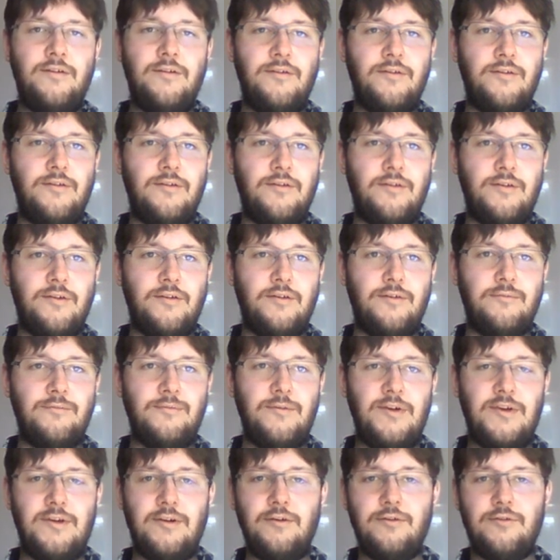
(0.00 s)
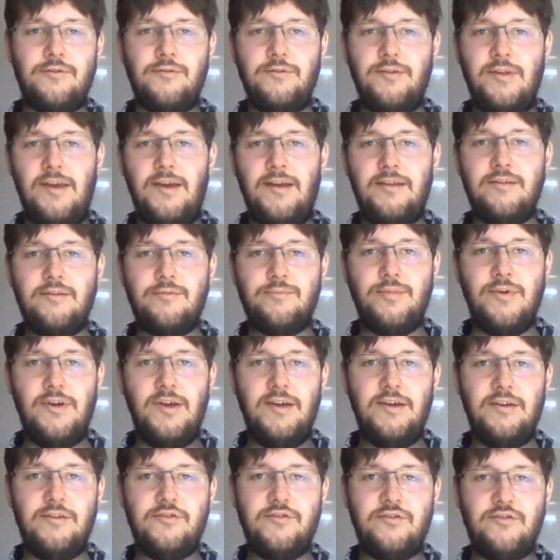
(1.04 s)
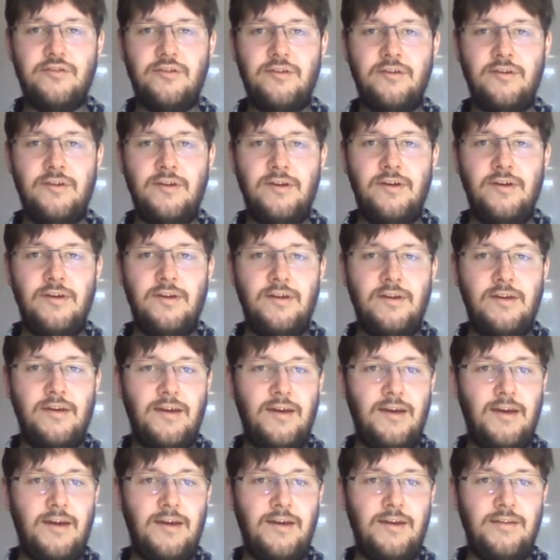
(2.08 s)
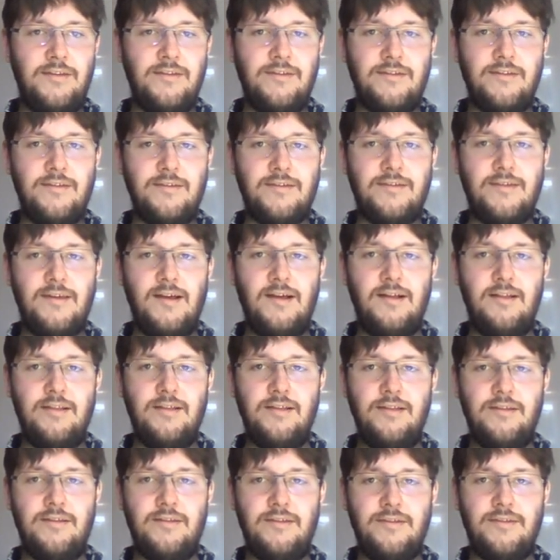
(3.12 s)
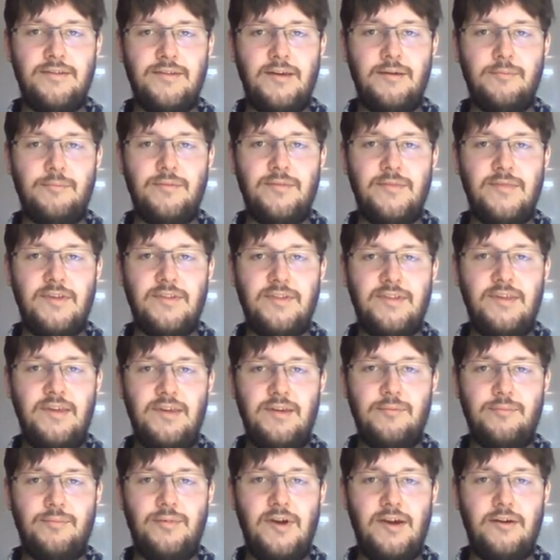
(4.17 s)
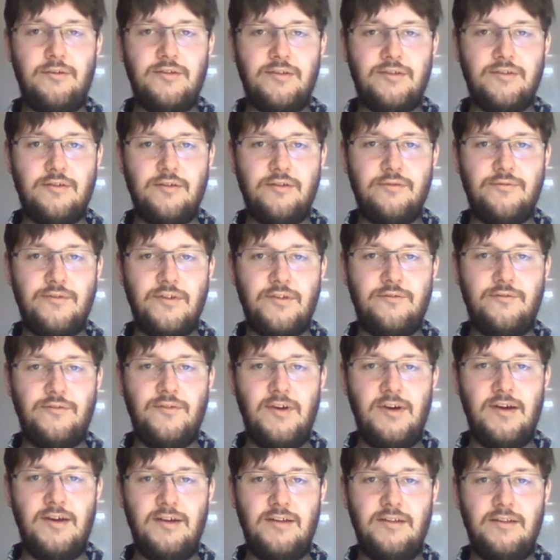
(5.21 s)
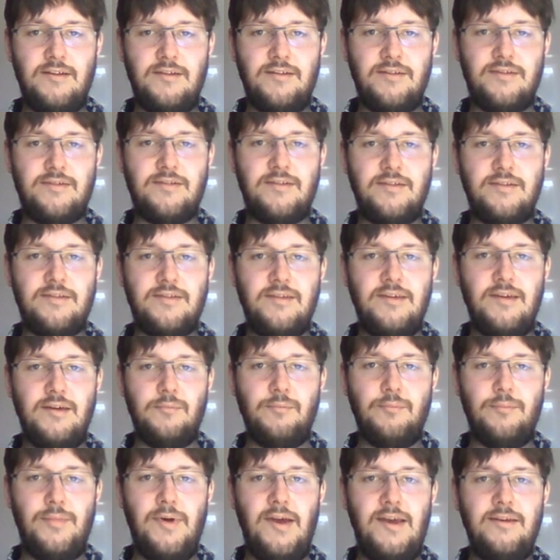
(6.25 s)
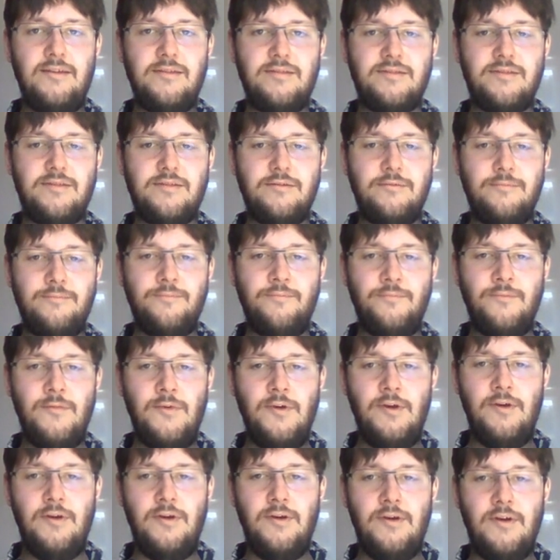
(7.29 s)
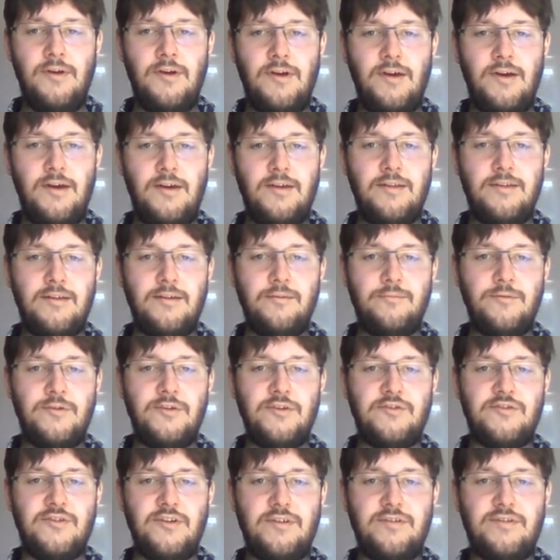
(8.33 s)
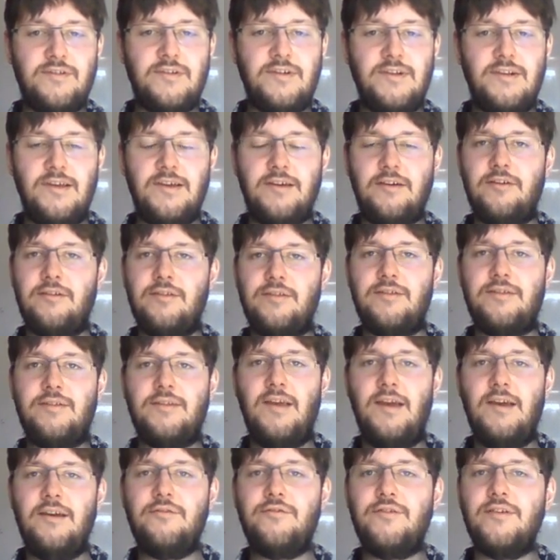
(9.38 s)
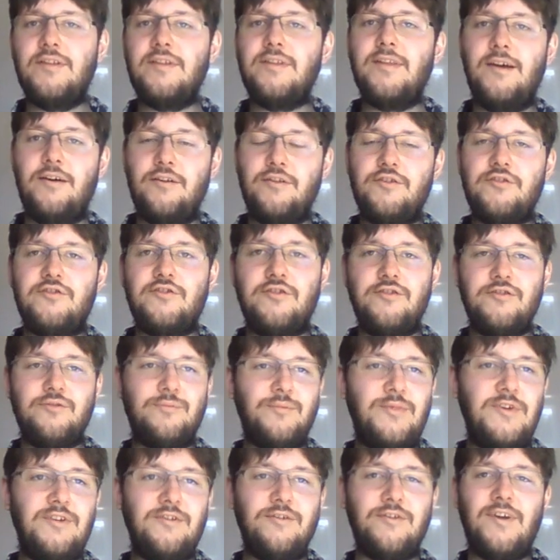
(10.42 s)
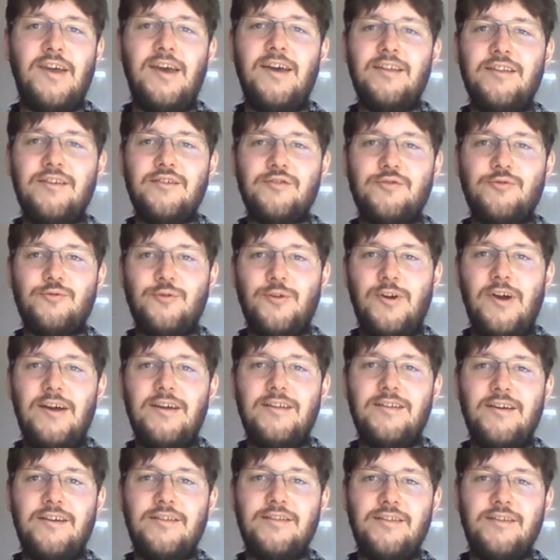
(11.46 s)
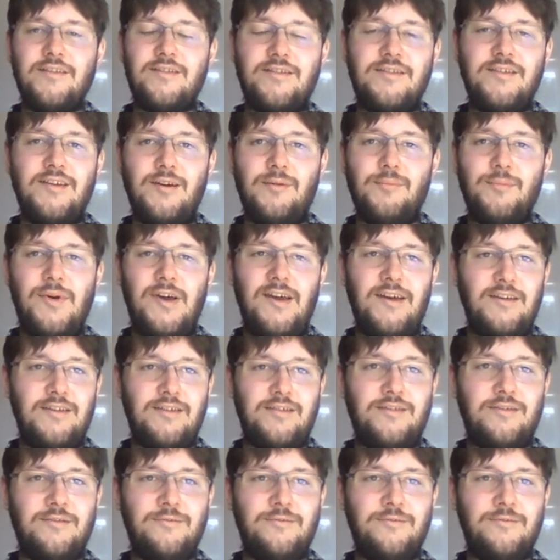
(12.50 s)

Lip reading: we go to the edit page and tell them that the parent config file is CM base, and then we just click on save, and now it should be located right under CM base.